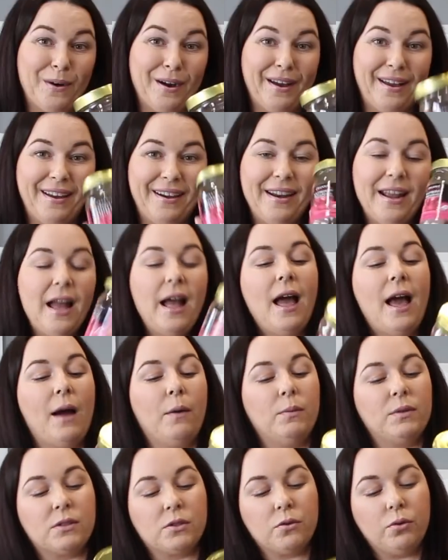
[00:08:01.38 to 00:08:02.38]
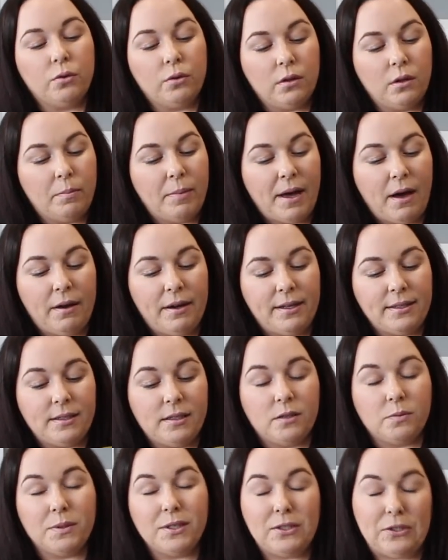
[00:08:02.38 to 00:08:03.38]
one, and what's cool about it,
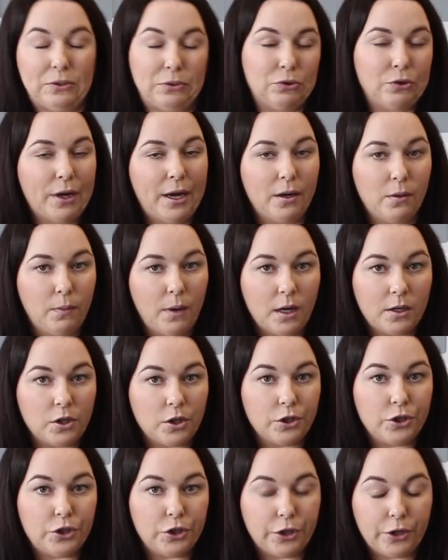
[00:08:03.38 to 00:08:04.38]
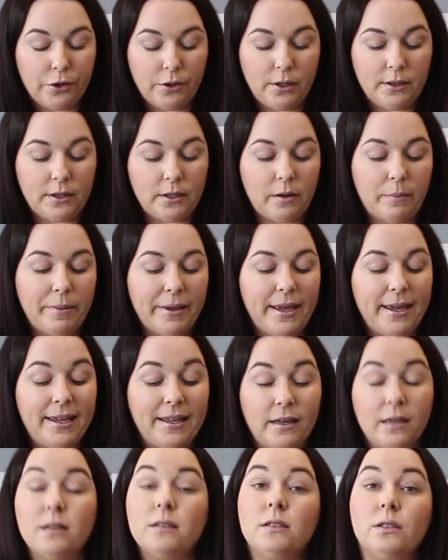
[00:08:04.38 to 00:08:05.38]
since we do try to watch our sugar a little bit,
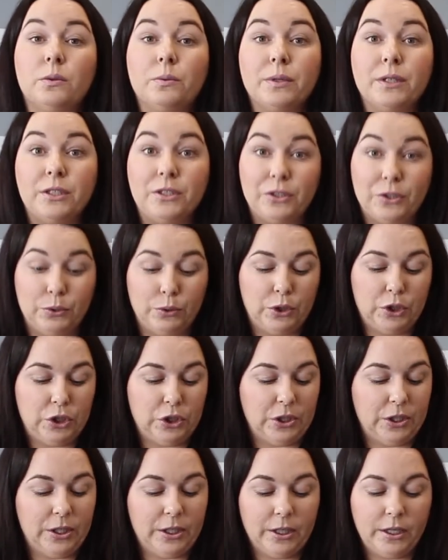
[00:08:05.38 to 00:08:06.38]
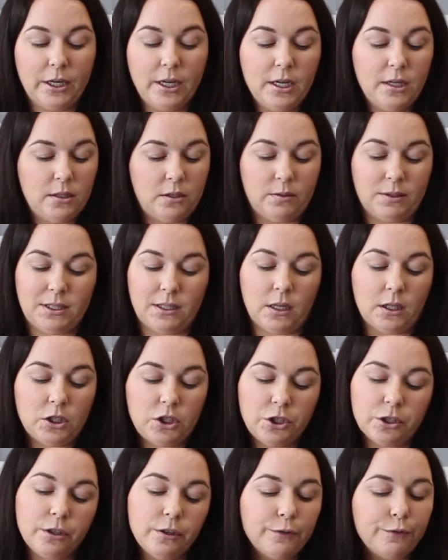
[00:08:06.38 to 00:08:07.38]
it is the reduced sugar, so it's not
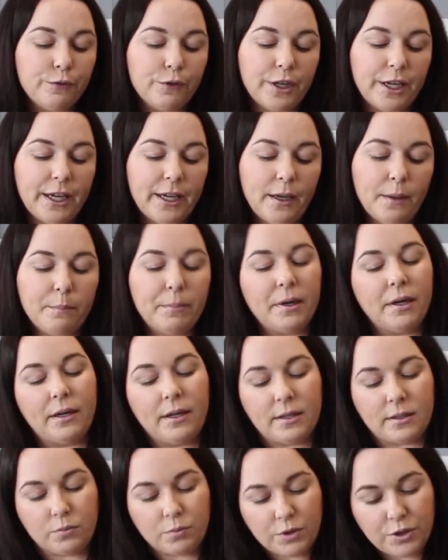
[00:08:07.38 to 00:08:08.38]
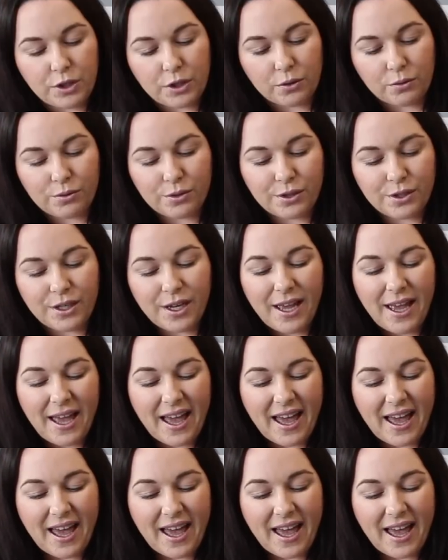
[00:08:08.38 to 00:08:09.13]
sugar free, but it is reduced,